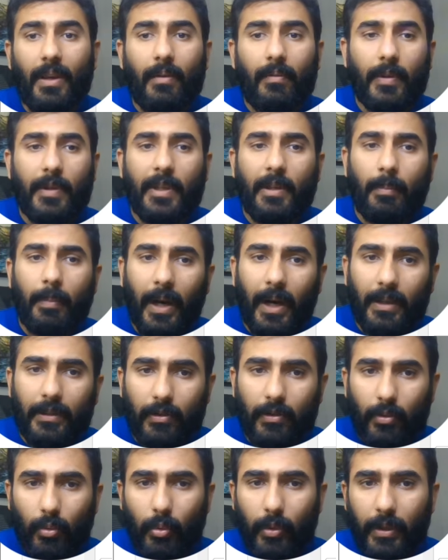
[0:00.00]
Within
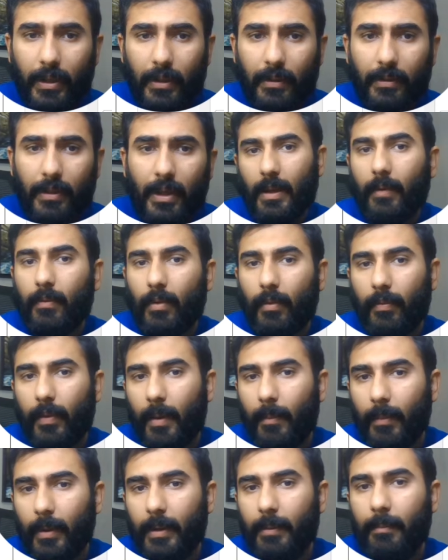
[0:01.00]
past 2 years, have your
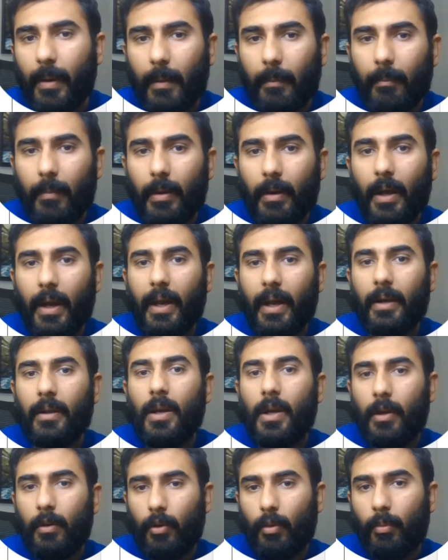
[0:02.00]
family member had
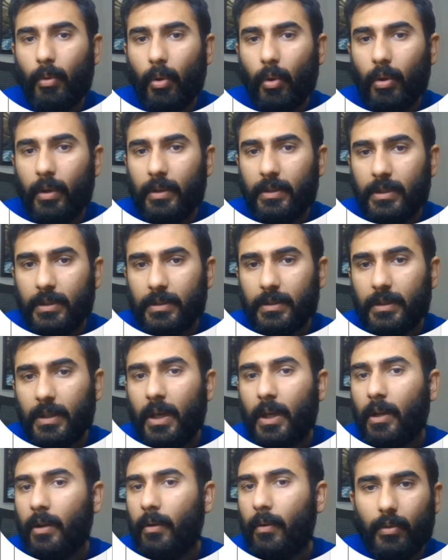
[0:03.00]
tuberculosis?
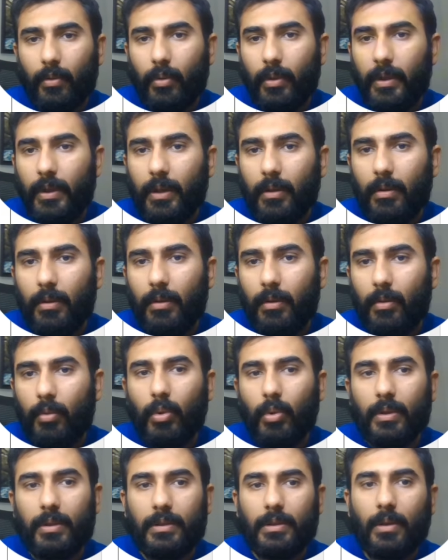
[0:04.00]
You need
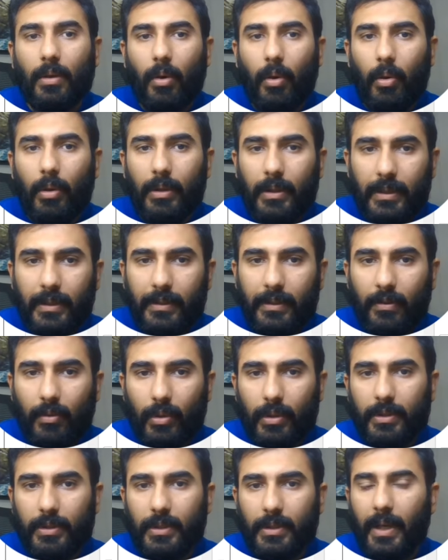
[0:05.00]
to answer all these
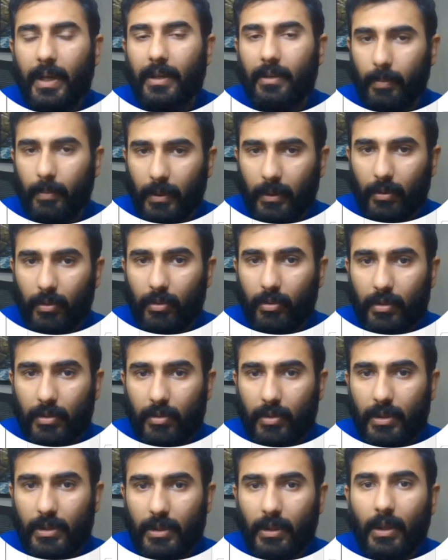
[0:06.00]
questions as per your
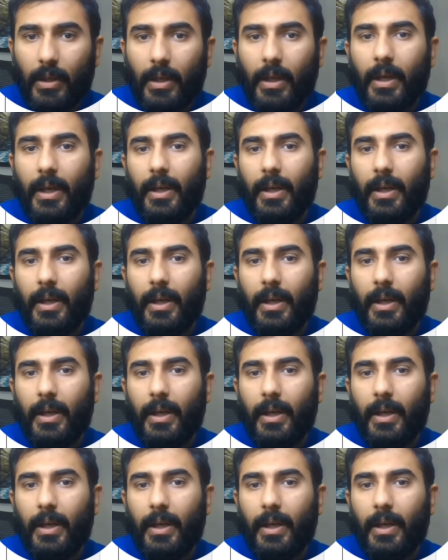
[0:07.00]
situation.